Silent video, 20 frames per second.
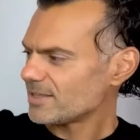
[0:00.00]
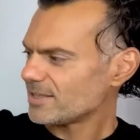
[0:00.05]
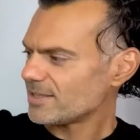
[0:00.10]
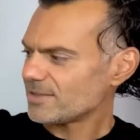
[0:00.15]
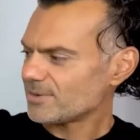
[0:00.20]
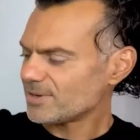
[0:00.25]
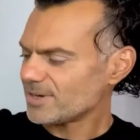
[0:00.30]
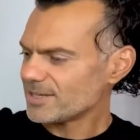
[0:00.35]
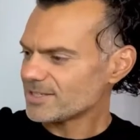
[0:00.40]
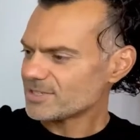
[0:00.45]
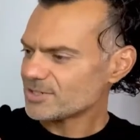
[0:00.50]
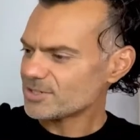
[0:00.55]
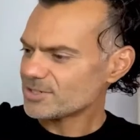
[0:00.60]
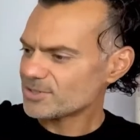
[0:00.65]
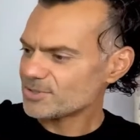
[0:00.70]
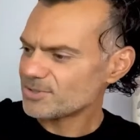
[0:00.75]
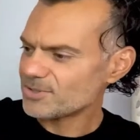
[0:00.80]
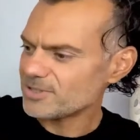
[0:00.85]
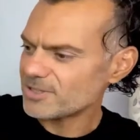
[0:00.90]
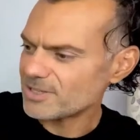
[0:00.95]
Uh, let's
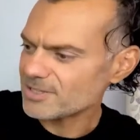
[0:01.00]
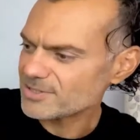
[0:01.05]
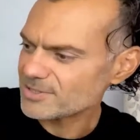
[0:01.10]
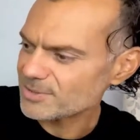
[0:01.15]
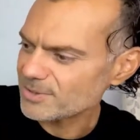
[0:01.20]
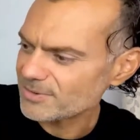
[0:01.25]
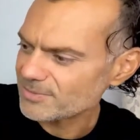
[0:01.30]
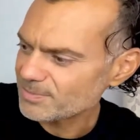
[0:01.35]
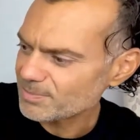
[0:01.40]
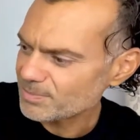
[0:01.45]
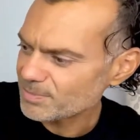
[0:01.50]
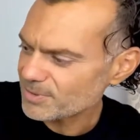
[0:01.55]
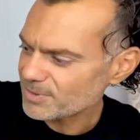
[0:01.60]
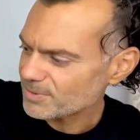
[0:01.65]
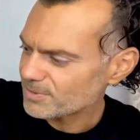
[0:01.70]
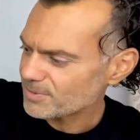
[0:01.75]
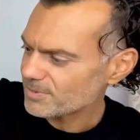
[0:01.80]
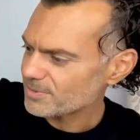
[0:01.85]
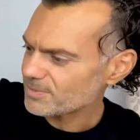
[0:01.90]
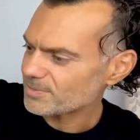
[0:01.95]
just do this. So I've put
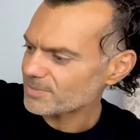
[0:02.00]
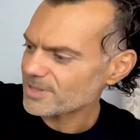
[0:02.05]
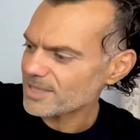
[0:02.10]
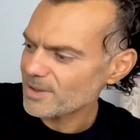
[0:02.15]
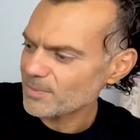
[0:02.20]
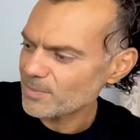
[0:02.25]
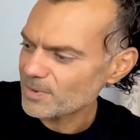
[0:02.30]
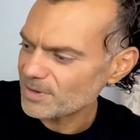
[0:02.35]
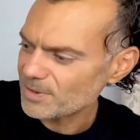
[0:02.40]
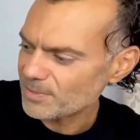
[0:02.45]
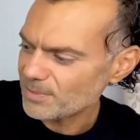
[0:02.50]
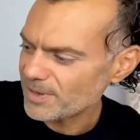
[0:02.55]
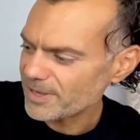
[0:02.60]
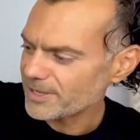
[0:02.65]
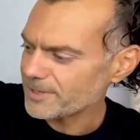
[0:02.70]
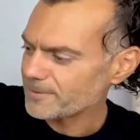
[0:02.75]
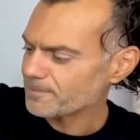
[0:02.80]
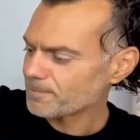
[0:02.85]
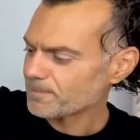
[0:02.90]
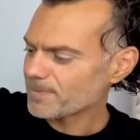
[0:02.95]
that one
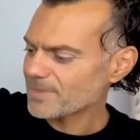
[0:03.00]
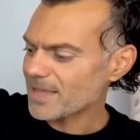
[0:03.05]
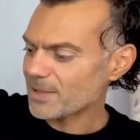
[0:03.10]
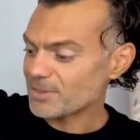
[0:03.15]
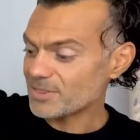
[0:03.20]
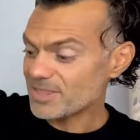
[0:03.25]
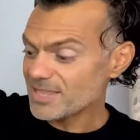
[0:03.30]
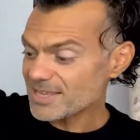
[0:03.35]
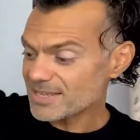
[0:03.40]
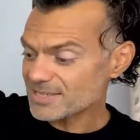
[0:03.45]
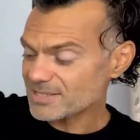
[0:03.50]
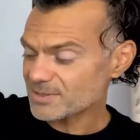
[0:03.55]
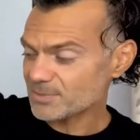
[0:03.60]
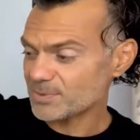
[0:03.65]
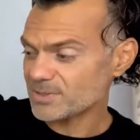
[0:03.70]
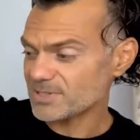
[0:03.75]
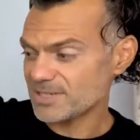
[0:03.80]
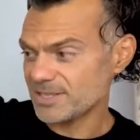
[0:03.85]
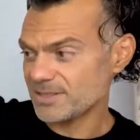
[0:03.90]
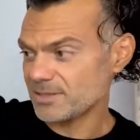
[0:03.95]
away. Now this
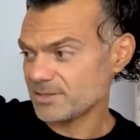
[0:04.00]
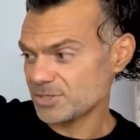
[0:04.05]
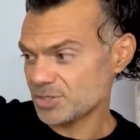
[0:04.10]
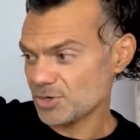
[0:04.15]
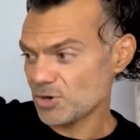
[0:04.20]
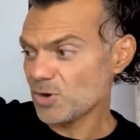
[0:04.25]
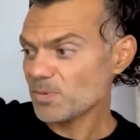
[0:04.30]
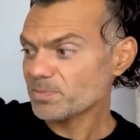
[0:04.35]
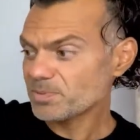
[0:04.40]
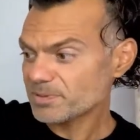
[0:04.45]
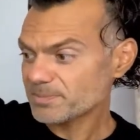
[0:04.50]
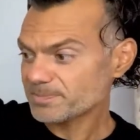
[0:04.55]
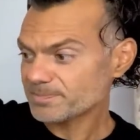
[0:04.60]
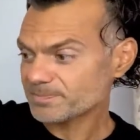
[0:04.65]
was in the shop,